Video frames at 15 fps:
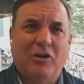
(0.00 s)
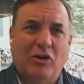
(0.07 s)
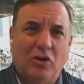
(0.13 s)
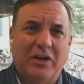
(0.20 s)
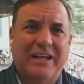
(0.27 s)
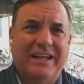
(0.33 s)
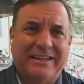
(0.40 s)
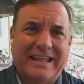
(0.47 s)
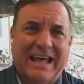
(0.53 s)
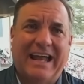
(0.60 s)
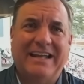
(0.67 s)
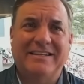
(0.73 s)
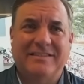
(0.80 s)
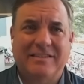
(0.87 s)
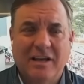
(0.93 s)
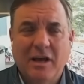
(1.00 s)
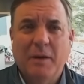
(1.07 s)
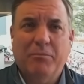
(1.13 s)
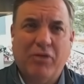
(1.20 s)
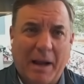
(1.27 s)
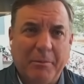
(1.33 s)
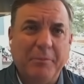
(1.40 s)
They're looking at that as
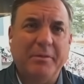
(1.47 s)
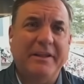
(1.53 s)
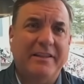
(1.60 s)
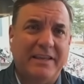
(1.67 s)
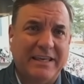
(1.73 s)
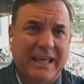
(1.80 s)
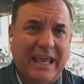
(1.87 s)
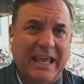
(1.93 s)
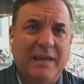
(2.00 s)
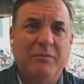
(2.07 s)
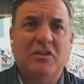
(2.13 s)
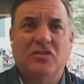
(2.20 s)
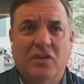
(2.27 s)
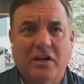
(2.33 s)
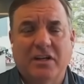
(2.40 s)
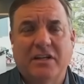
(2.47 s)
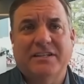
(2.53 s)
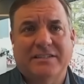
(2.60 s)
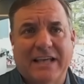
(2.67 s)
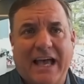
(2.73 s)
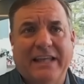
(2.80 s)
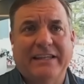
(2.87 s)
probably the game that's going to
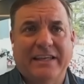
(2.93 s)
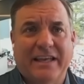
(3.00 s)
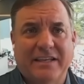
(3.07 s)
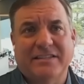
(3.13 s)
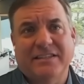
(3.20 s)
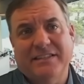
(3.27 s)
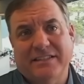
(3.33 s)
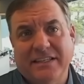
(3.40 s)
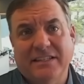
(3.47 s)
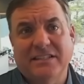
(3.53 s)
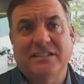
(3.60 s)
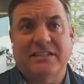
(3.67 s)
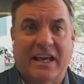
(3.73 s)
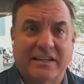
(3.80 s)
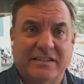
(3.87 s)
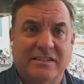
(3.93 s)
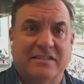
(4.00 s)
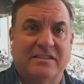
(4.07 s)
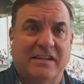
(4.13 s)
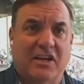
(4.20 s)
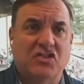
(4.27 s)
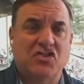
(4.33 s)
decide the SEC in
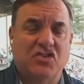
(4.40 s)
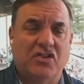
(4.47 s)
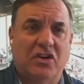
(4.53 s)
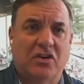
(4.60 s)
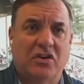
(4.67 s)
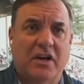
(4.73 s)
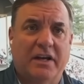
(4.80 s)
Texas next year.